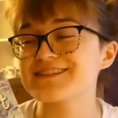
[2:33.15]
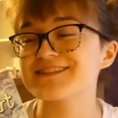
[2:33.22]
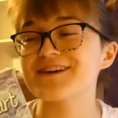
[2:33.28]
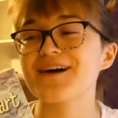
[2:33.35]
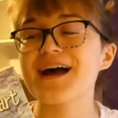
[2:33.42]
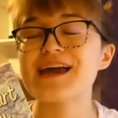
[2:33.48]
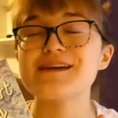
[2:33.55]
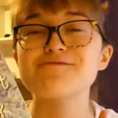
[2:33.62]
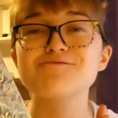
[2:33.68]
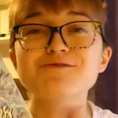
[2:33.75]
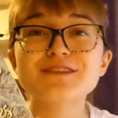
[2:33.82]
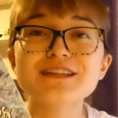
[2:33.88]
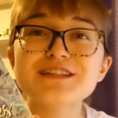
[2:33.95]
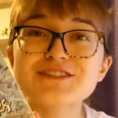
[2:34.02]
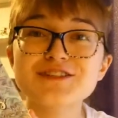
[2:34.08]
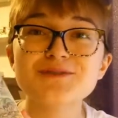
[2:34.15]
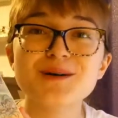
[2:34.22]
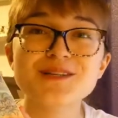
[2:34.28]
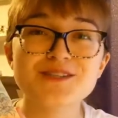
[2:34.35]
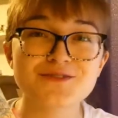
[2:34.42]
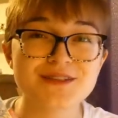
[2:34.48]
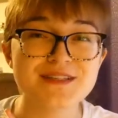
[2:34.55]
so I really do
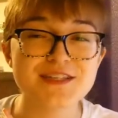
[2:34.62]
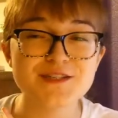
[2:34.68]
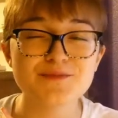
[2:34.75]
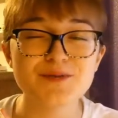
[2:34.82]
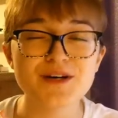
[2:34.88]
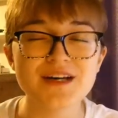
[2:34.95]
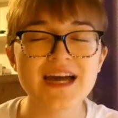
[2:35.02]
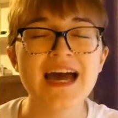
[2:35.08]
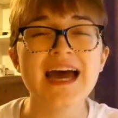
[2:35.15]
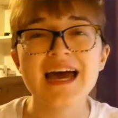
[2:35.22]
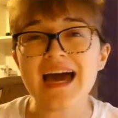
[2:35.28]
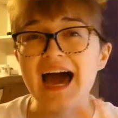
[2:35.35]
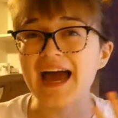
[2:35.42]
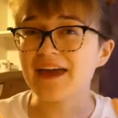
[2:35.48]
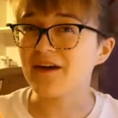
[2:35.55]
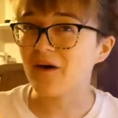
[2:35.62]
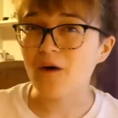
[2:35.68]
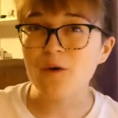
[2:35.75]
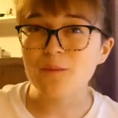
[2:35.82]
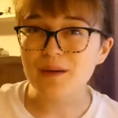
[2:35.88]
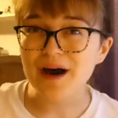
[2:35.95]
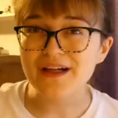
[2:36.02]
want to read this book. I
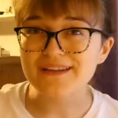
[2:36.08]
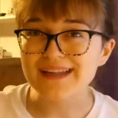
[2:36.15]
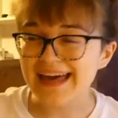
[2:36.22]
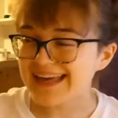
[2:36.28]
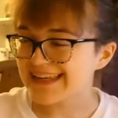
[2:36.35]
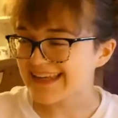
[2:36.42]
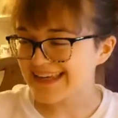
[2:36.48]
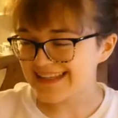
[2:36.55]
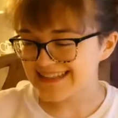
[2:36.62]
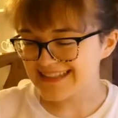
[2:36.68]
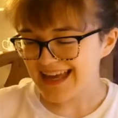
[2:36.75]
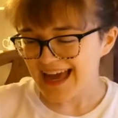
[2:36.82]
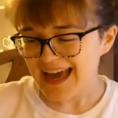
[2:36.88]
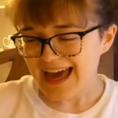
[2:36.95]
hope I'll like it.